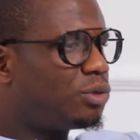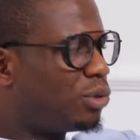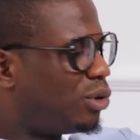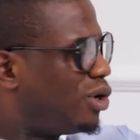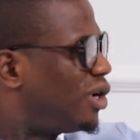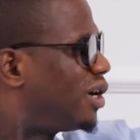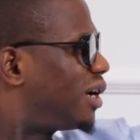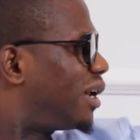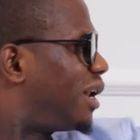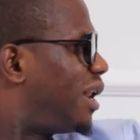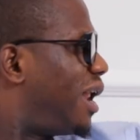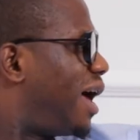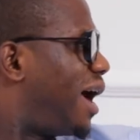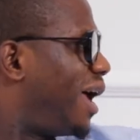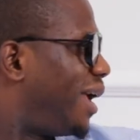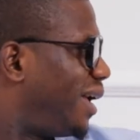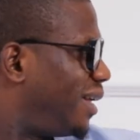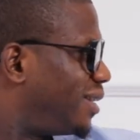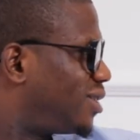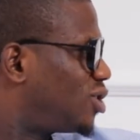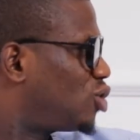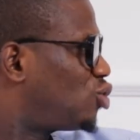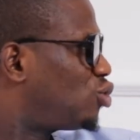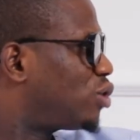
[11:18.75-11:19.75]
three
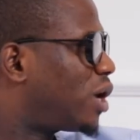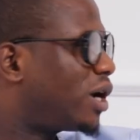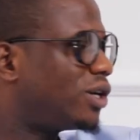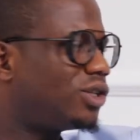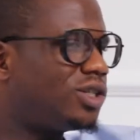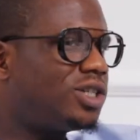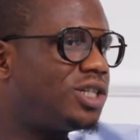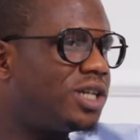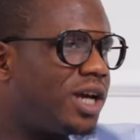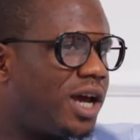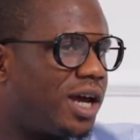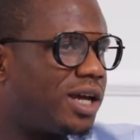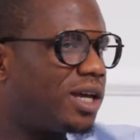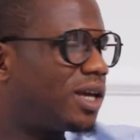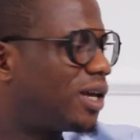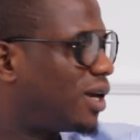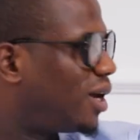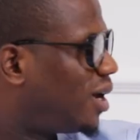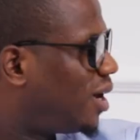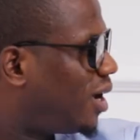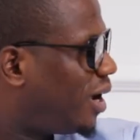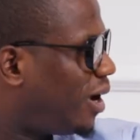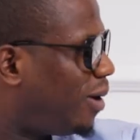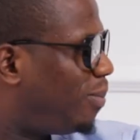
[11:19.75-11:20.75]
clients trying to check
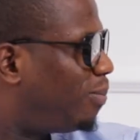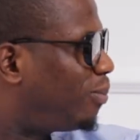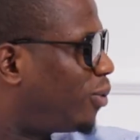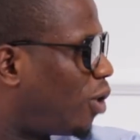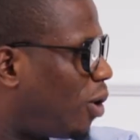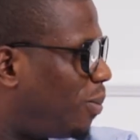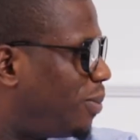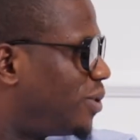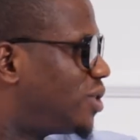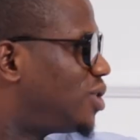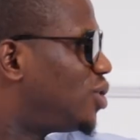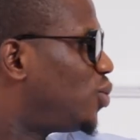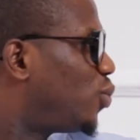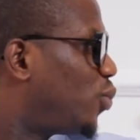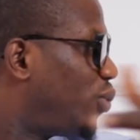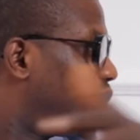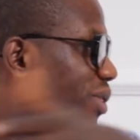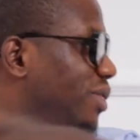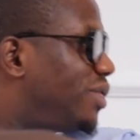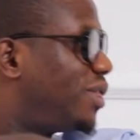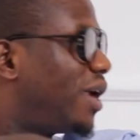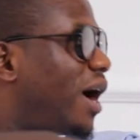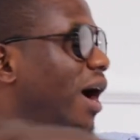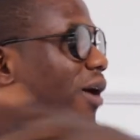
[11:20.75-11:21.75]
the, property. property.
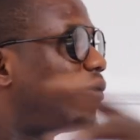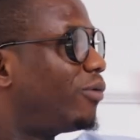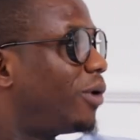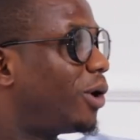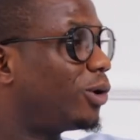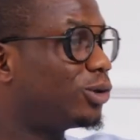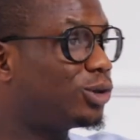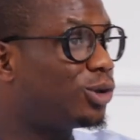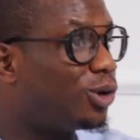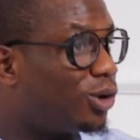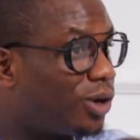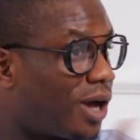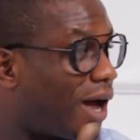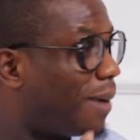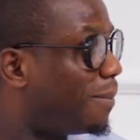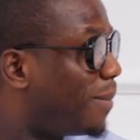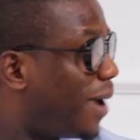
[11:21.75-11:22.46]
with their realtor.